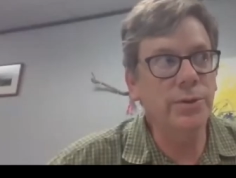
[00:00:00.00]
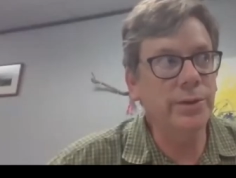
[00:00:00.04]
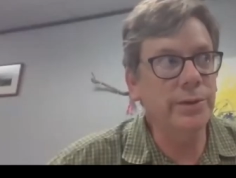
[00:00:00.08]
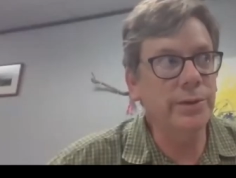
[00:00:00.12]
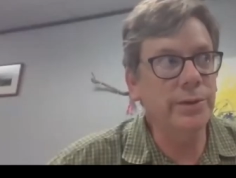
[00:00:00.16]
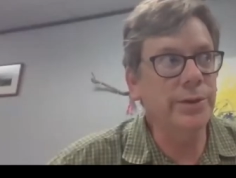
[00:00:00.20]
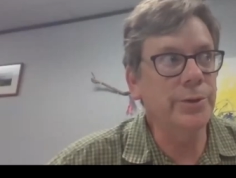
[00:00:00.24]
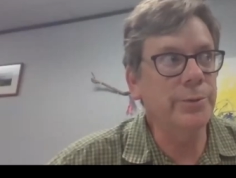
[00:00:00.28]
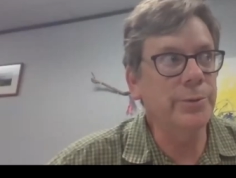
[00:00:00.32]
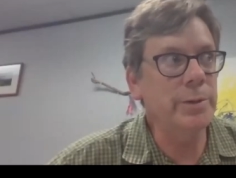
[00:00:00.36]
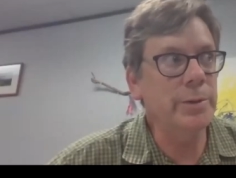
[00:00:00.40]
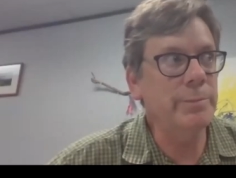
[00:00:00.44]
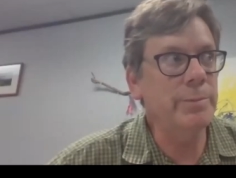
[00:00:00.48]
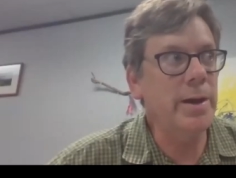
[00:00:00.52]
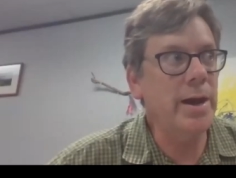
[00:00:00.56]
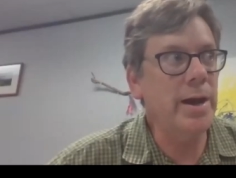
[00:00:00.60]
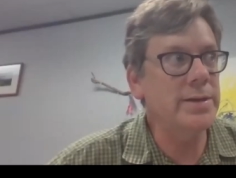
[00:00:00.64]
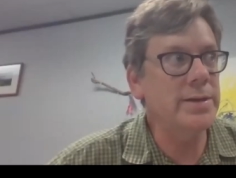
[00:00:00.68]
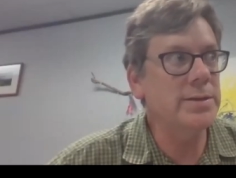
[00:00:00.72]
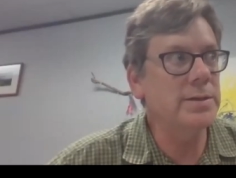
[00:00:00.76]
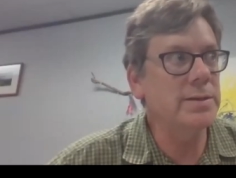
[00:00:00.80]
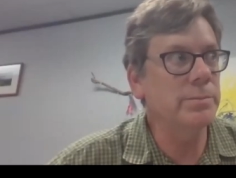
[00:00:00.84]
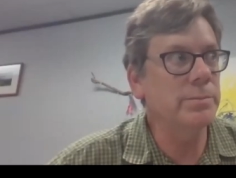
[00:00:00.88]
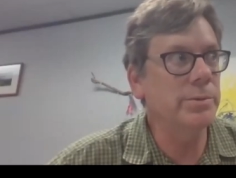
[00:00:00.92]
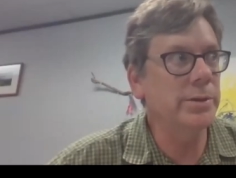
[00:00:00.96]
a little bit
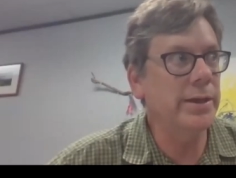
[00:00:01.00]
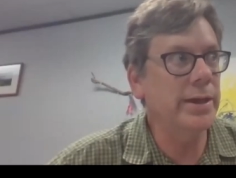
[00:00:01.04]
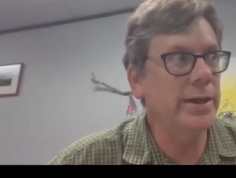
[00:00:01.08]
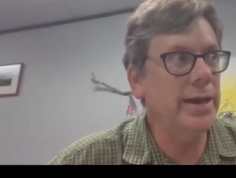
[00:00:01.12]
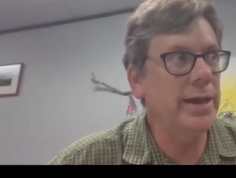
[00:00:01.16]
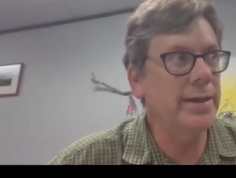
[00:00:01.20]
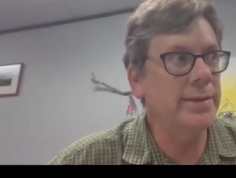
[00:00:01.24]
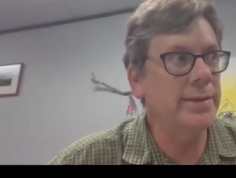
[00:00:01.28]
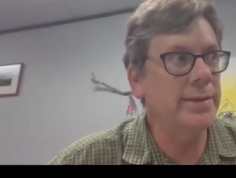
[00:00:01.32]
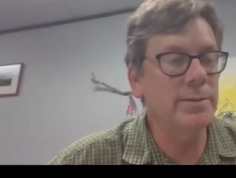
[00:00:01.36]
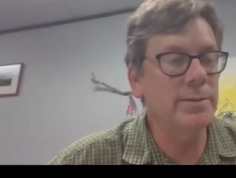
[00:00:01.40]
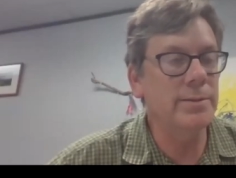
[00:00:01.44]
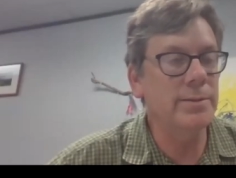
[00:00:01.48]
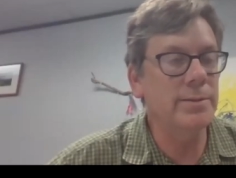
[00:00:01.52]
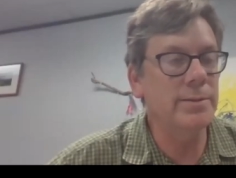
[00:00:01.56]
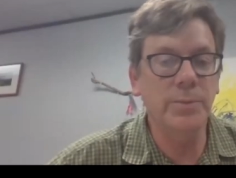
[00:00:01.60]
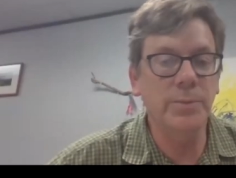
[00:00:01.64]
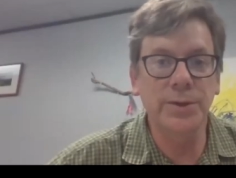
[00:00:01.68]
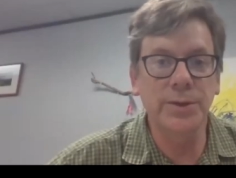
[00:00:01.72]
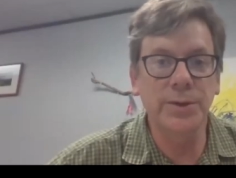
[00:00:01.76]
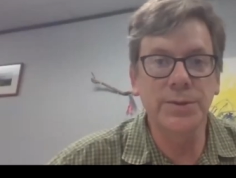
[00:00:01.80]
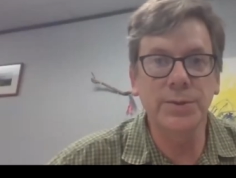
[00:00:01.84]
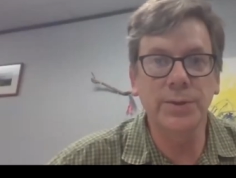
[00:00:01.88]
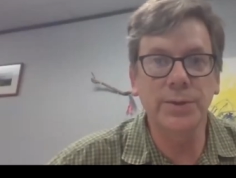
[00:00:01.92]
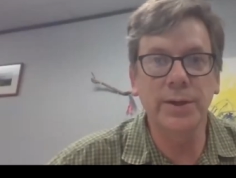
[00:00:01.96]
possibly at the
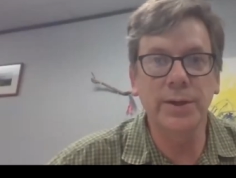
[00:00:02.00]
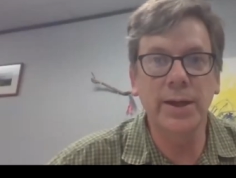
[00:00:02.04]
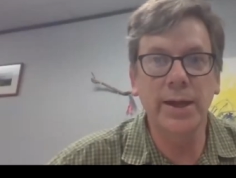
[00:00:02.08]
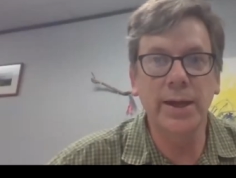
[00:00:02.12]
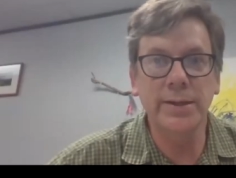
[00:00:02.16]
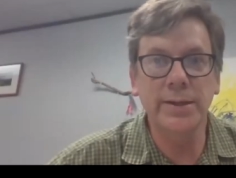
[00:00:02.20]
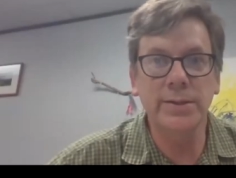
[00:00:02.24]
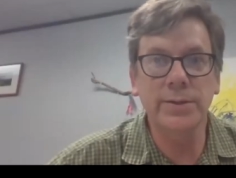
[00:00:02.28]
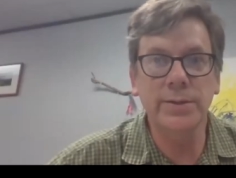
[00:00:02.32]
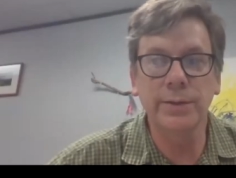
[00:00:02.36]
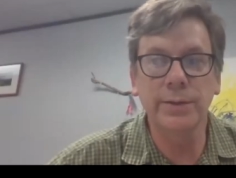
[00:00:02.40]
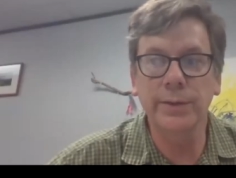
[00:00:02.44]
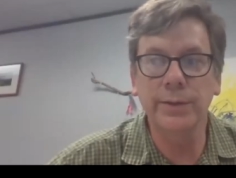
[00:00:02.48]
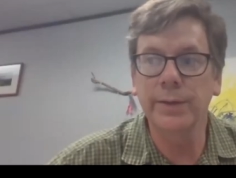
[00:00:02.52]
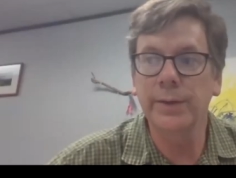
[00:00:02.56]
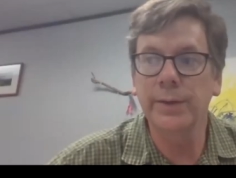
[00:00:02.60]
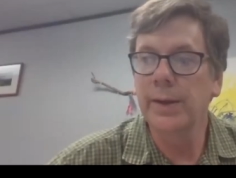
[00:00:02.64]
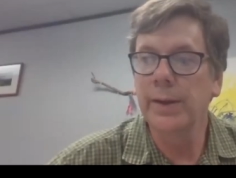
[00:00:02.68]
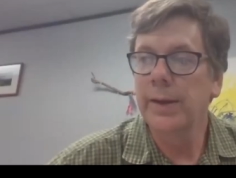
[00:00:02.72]
middle school and high school